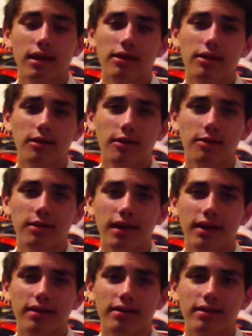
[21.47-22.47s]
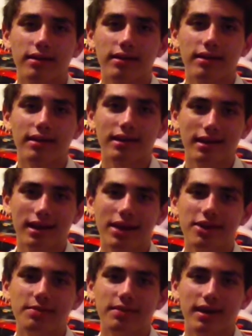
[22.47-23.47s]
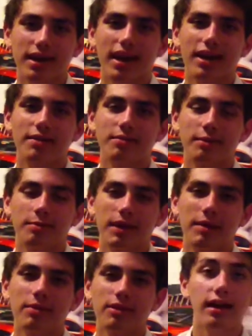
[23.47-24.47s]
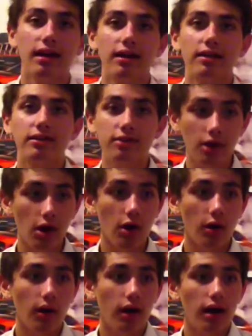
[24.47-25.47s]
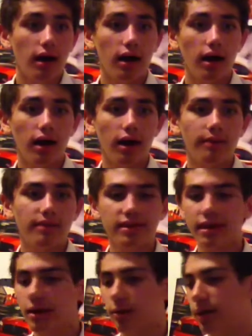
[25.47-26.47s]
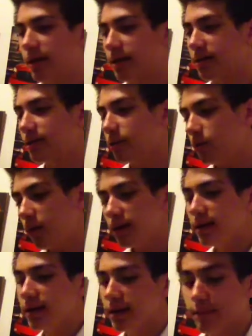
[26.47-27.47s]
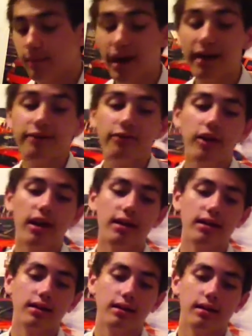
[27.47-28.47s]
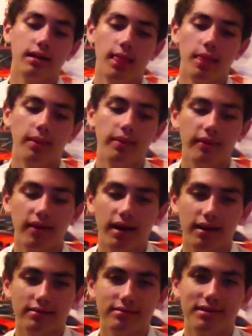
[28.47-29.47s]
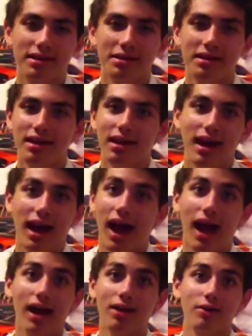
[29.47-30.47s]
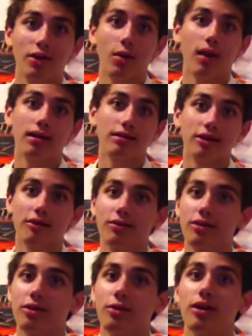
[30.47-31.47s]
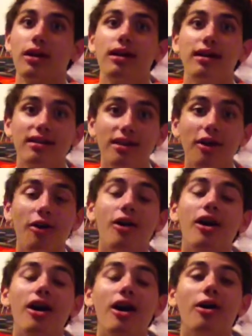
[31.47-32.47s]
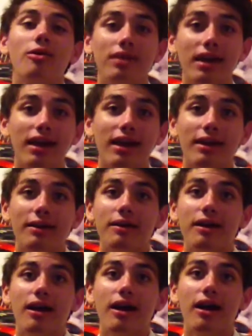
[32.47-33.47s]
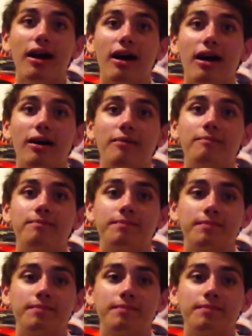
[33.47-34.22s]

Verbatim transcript: To learn things. Get educated, my people. So, um, this is how it went. So one day, my friend, blah, blah, blah, I don't know how to start this story. So, Jose, um,